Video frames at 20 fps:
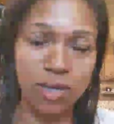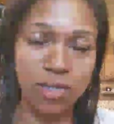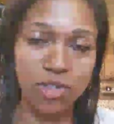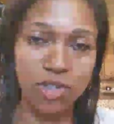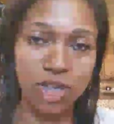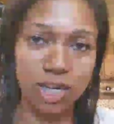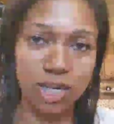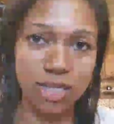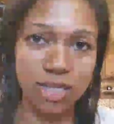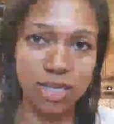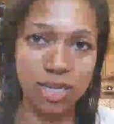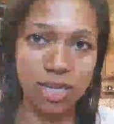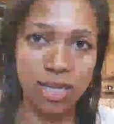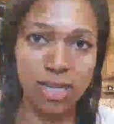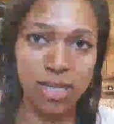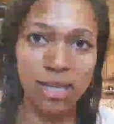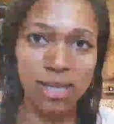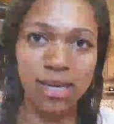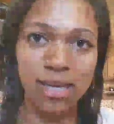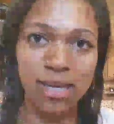
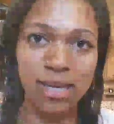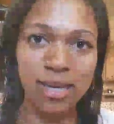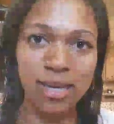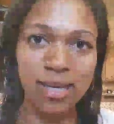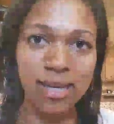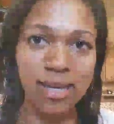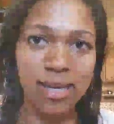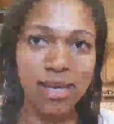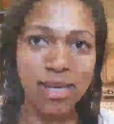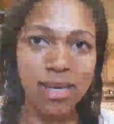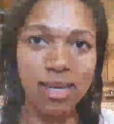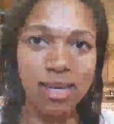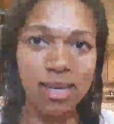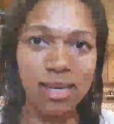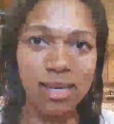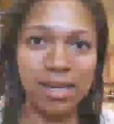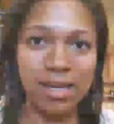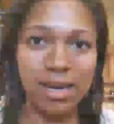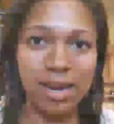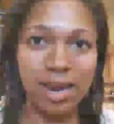adjusting
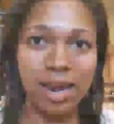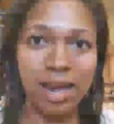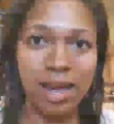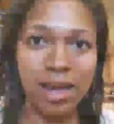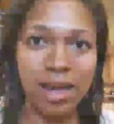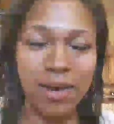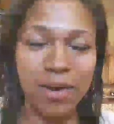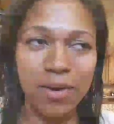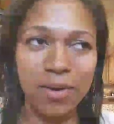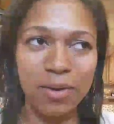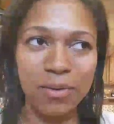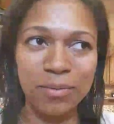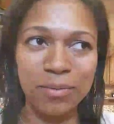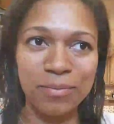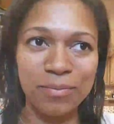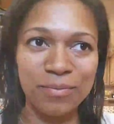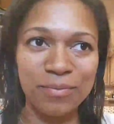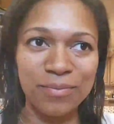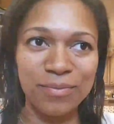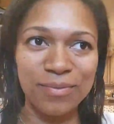and how
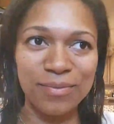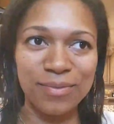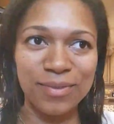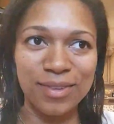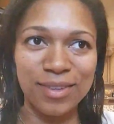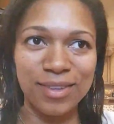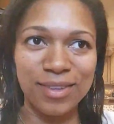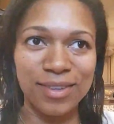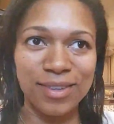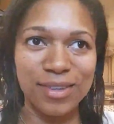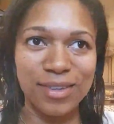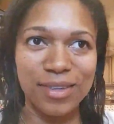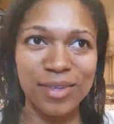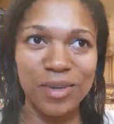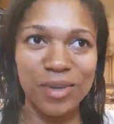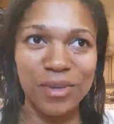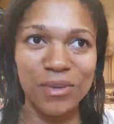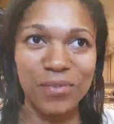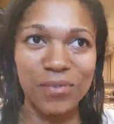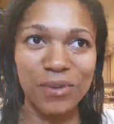
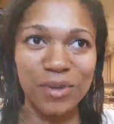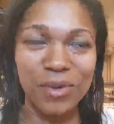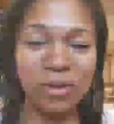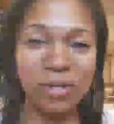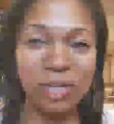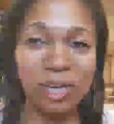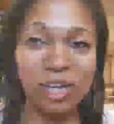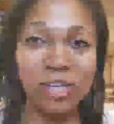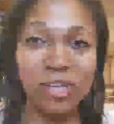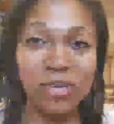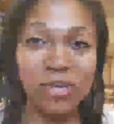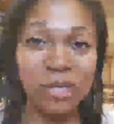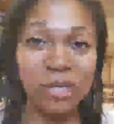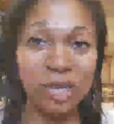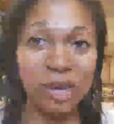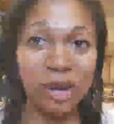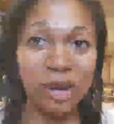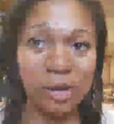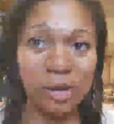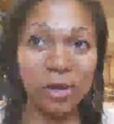you feel like you
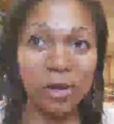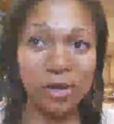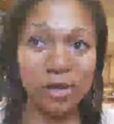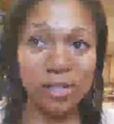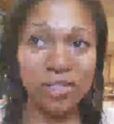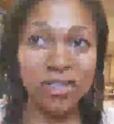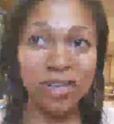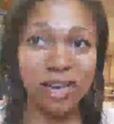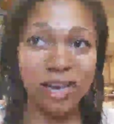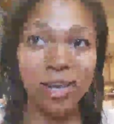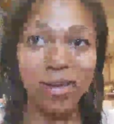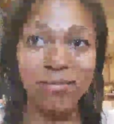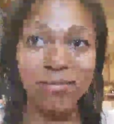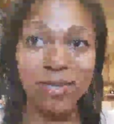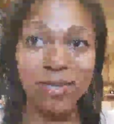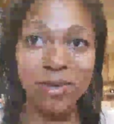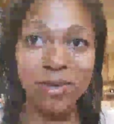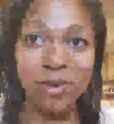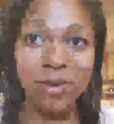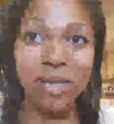suck all the time.
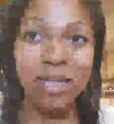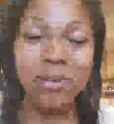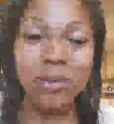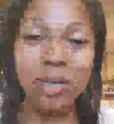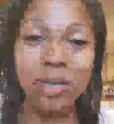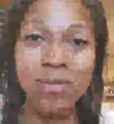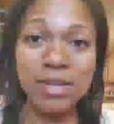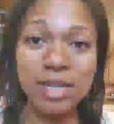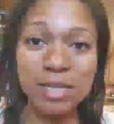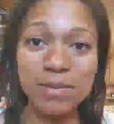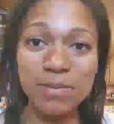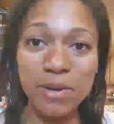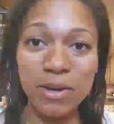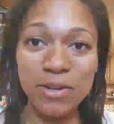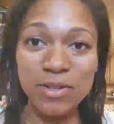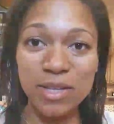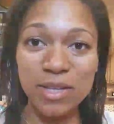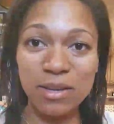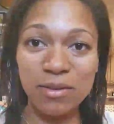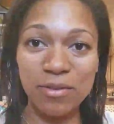So that's what I'm
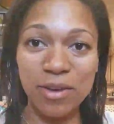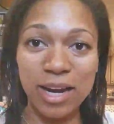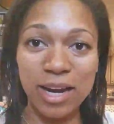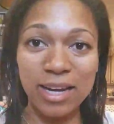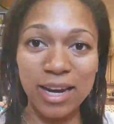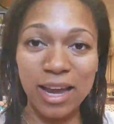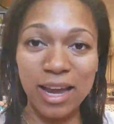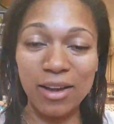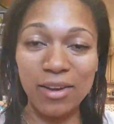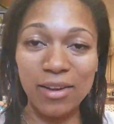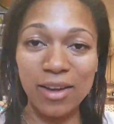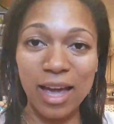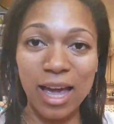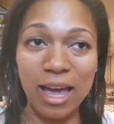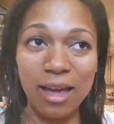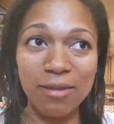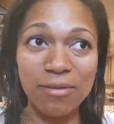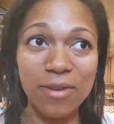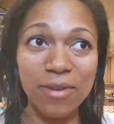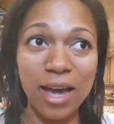experiencing right now.
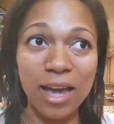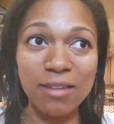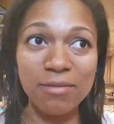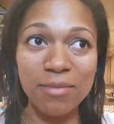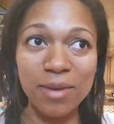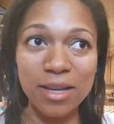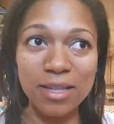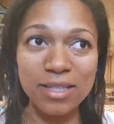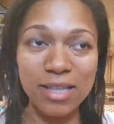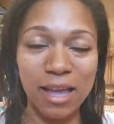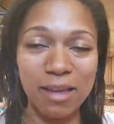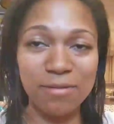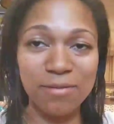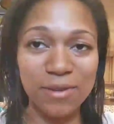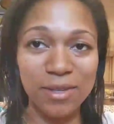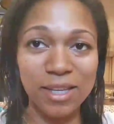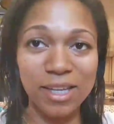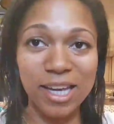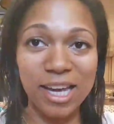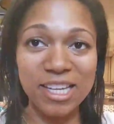At 5 months, I
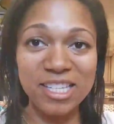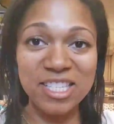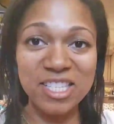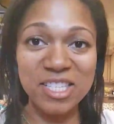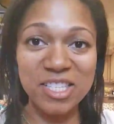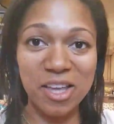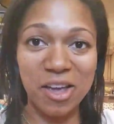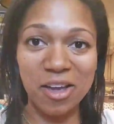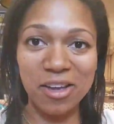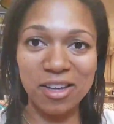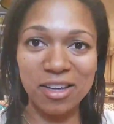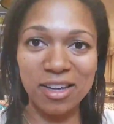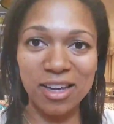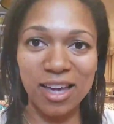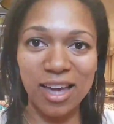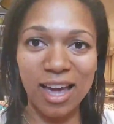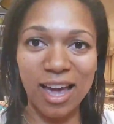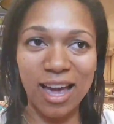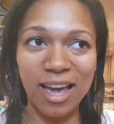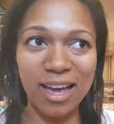feel like I suck.
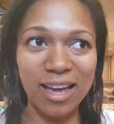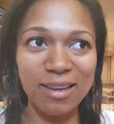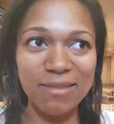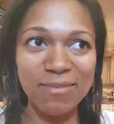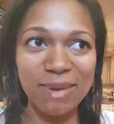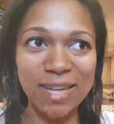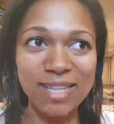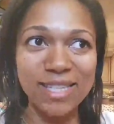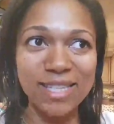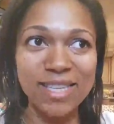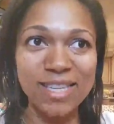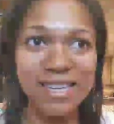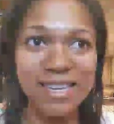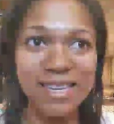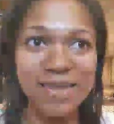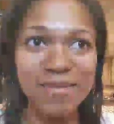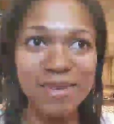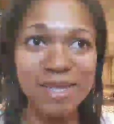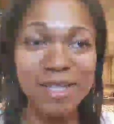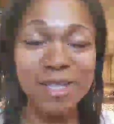My
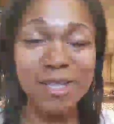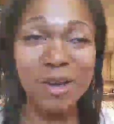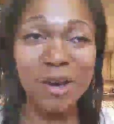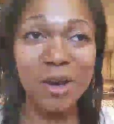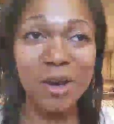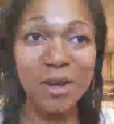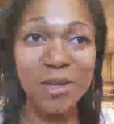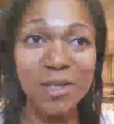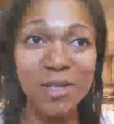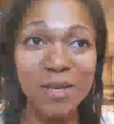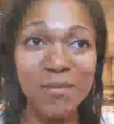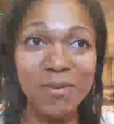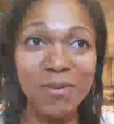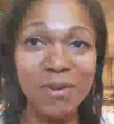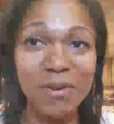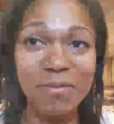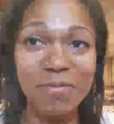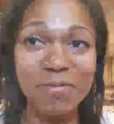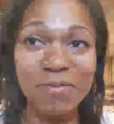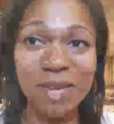team is awesome.
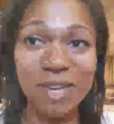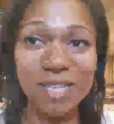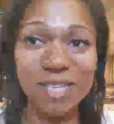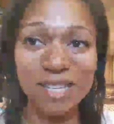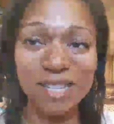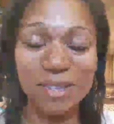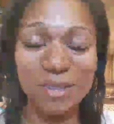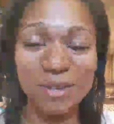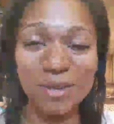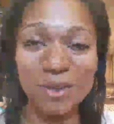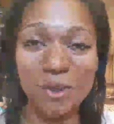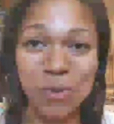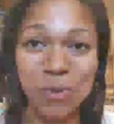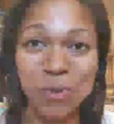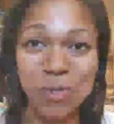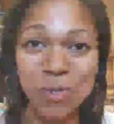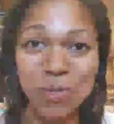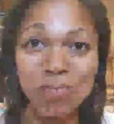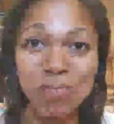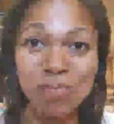They're amazing. They're so
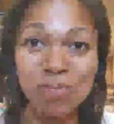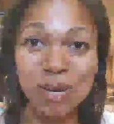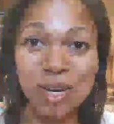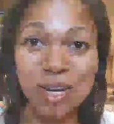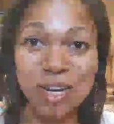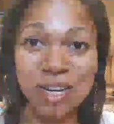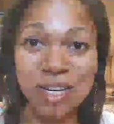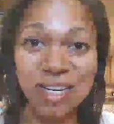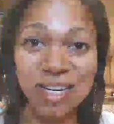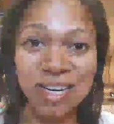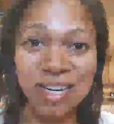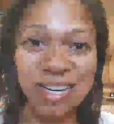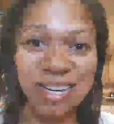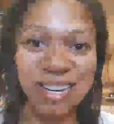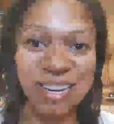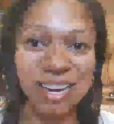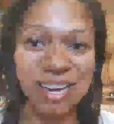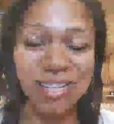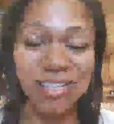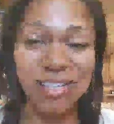smart
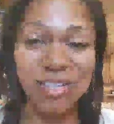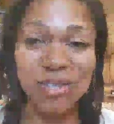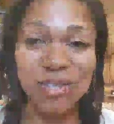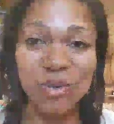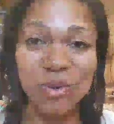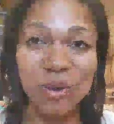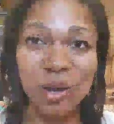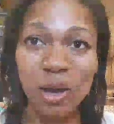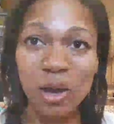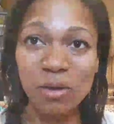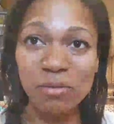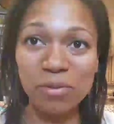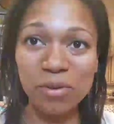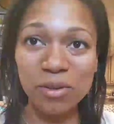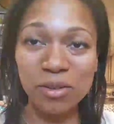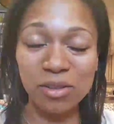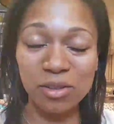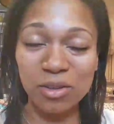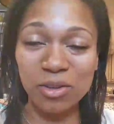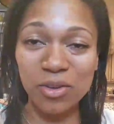and they're so
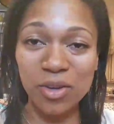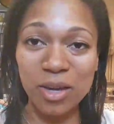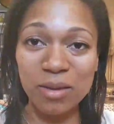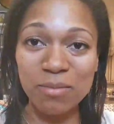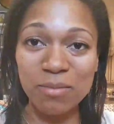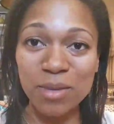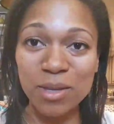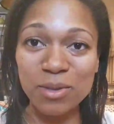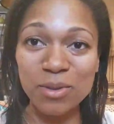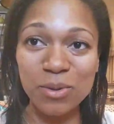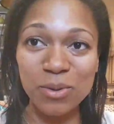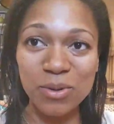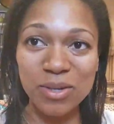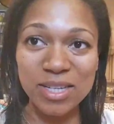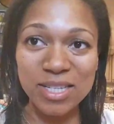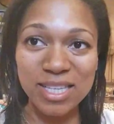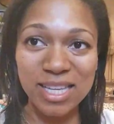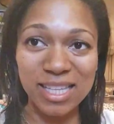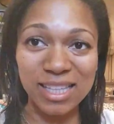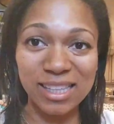helpful. They're great
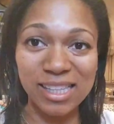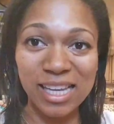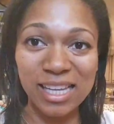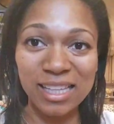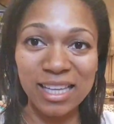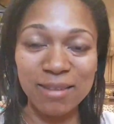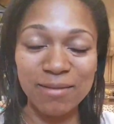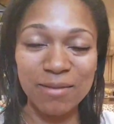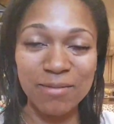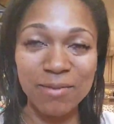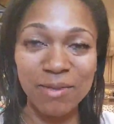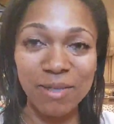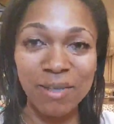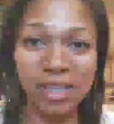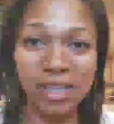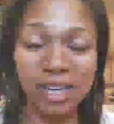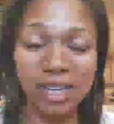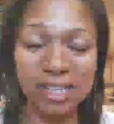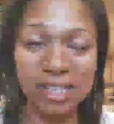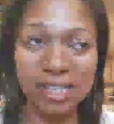mentors. And lately I've been feeling
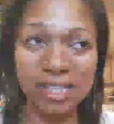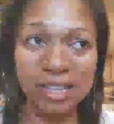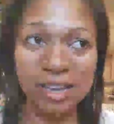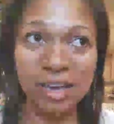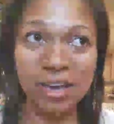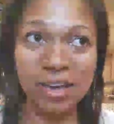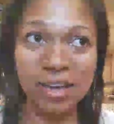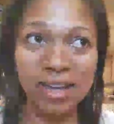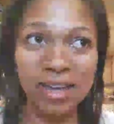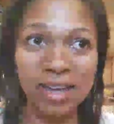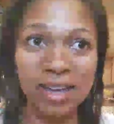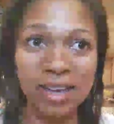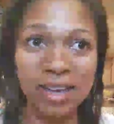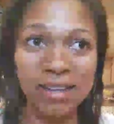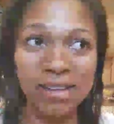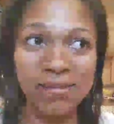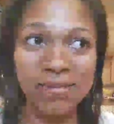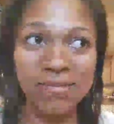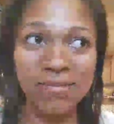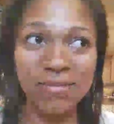like I suck.
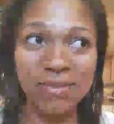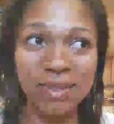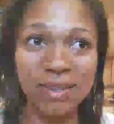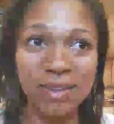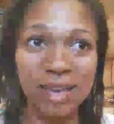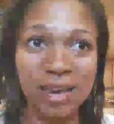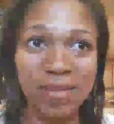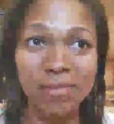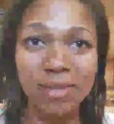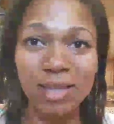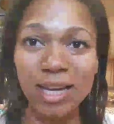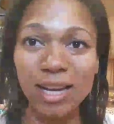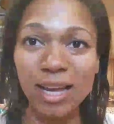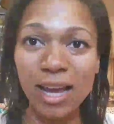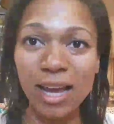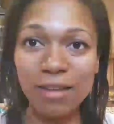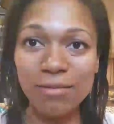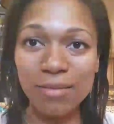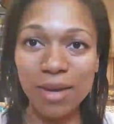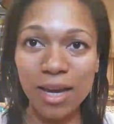And I'm glad I
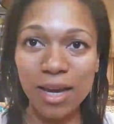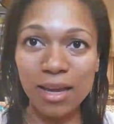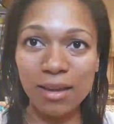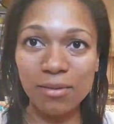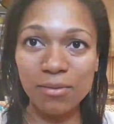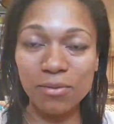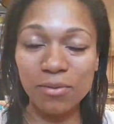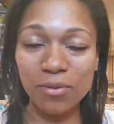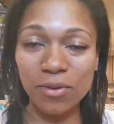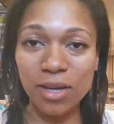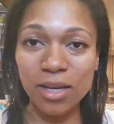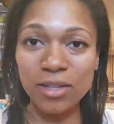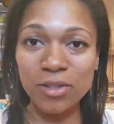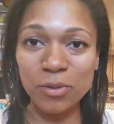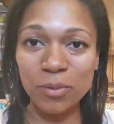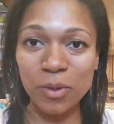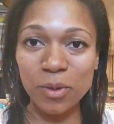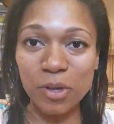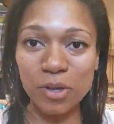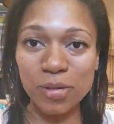have my
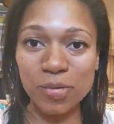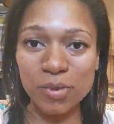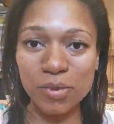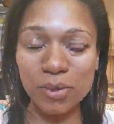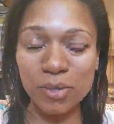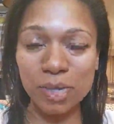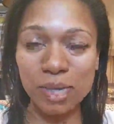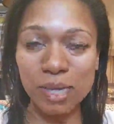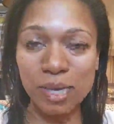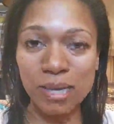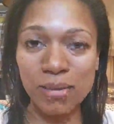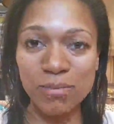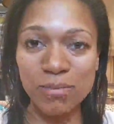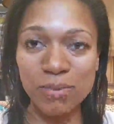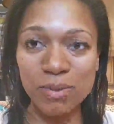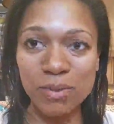friends from Coding Bootcamp